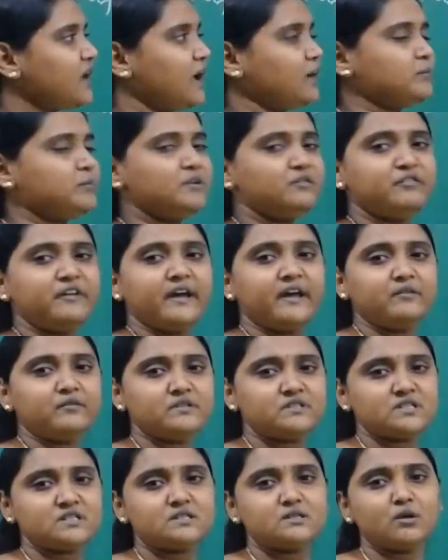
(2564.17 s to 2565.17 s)
amplifier
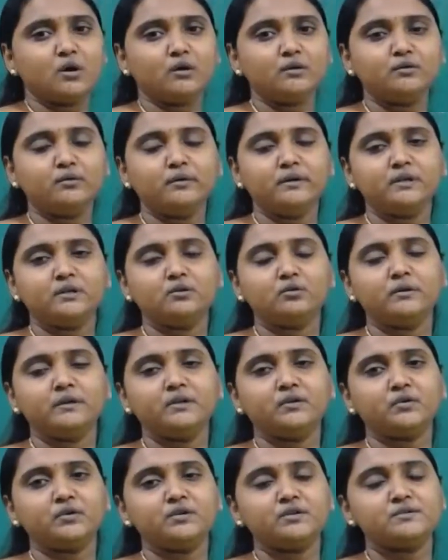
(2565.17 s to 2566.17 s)
which is not going to
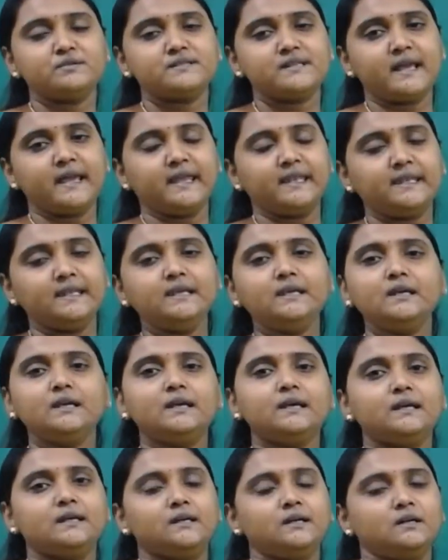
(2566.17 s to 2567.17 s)
introduce
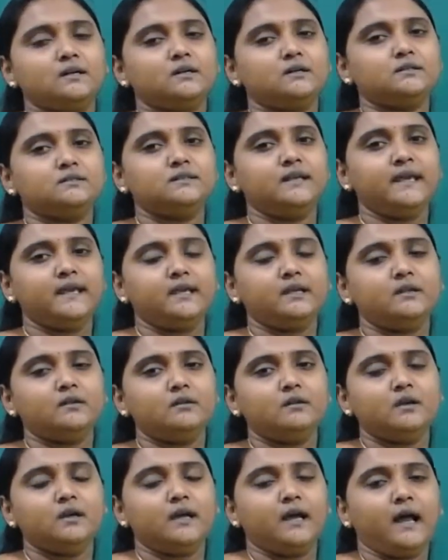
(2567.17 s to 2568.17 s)
any
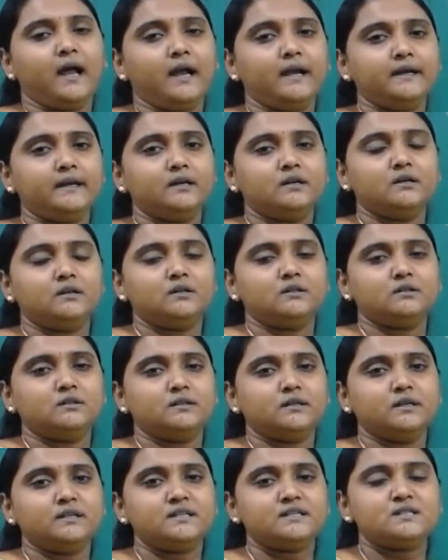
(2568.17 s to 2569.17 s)
gain and
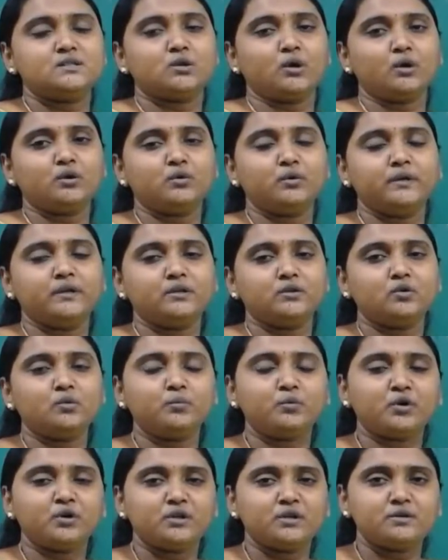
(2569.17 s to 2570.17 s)
it is not going to
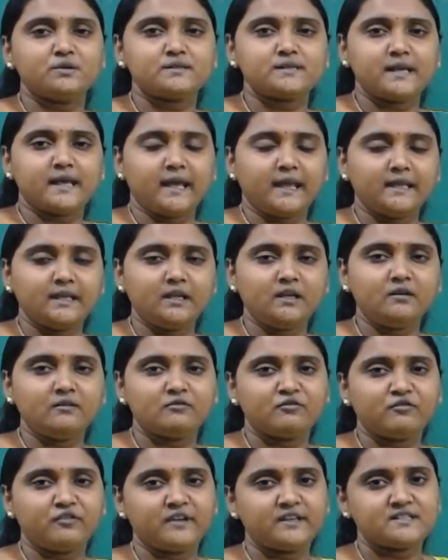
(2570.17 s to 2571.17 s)
produce any
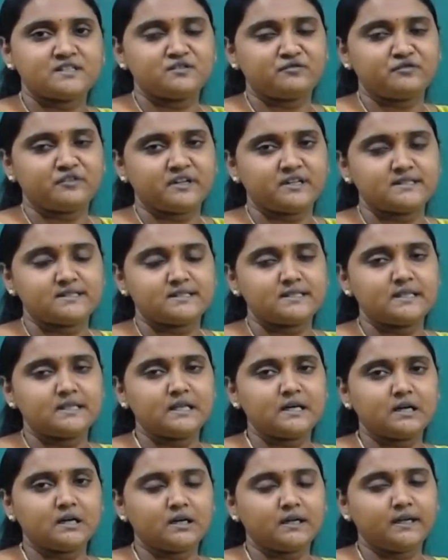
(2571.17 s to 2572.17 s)
phase difference.
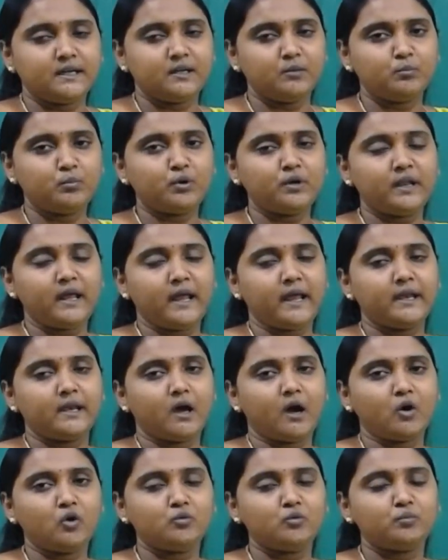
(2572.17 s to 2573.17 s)
The input
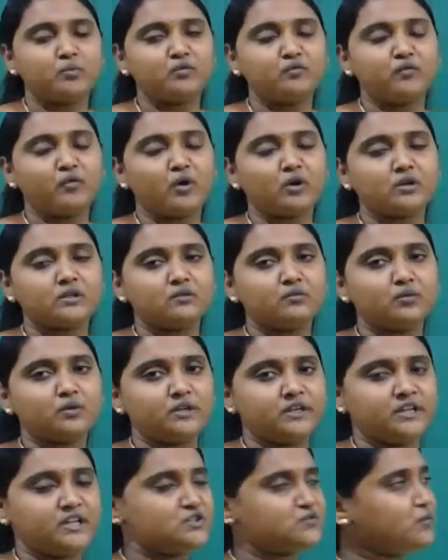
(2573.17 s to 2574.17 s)
and output for the
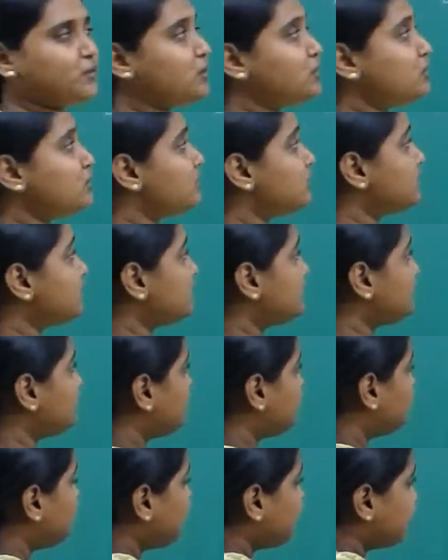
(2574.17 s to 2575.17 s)
voltage
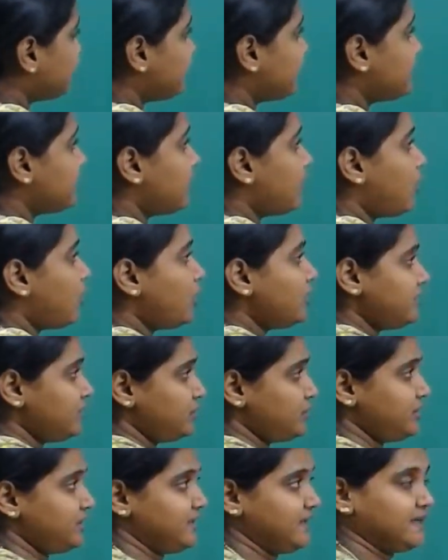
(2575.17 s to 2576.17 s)
follower, buffer, or
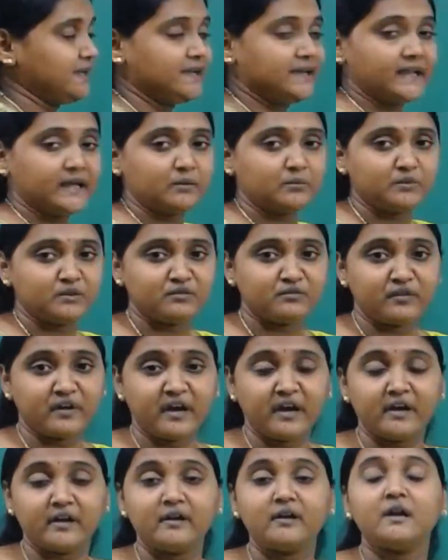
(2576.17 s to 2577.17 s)
unity gain
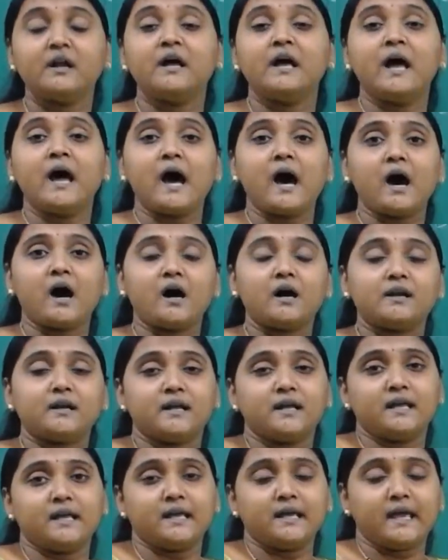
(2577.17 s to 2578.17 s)
amplifier
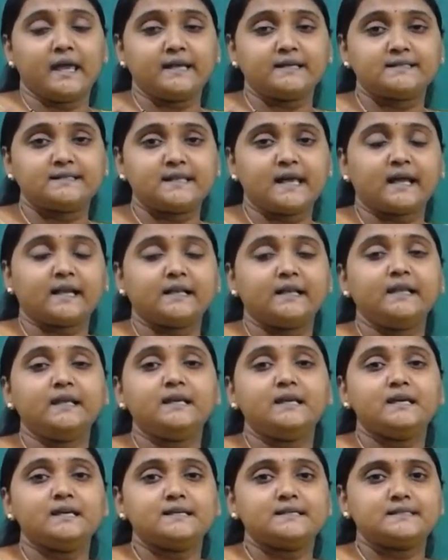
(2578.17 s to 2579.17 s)
are exactly
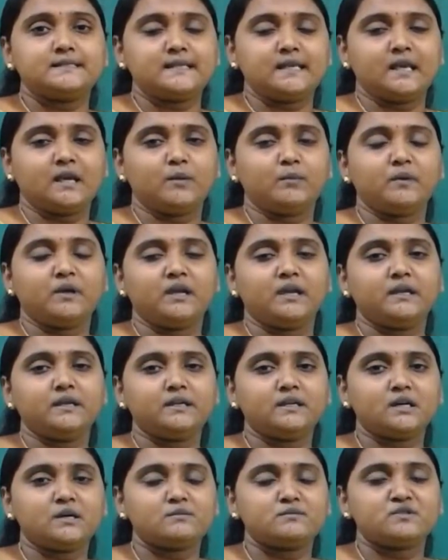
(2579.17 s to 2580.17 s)
same in
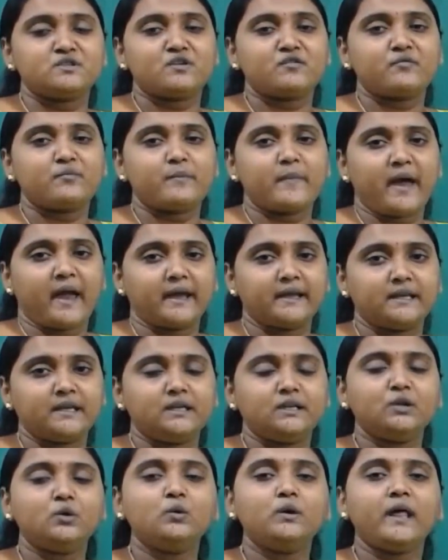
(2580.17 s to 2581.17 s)
terms of
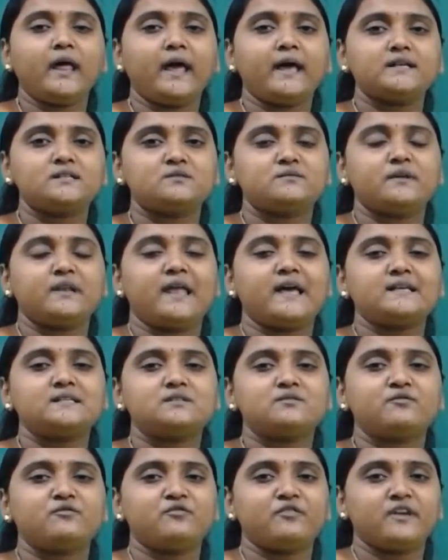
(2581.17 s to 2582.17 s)
magnitude as well as
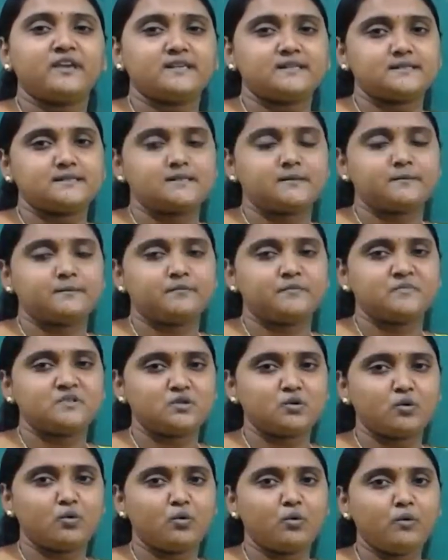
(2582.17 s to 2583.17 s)
phase.
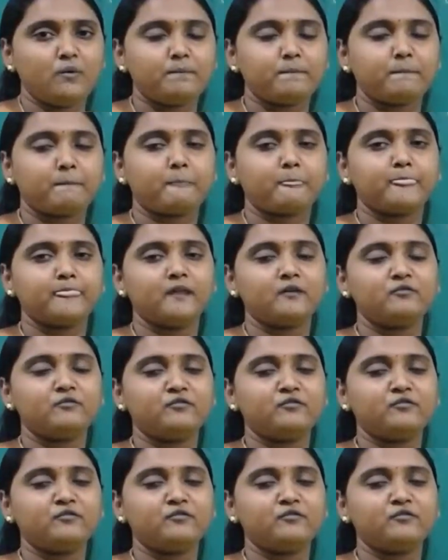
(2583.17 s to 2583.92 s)
So the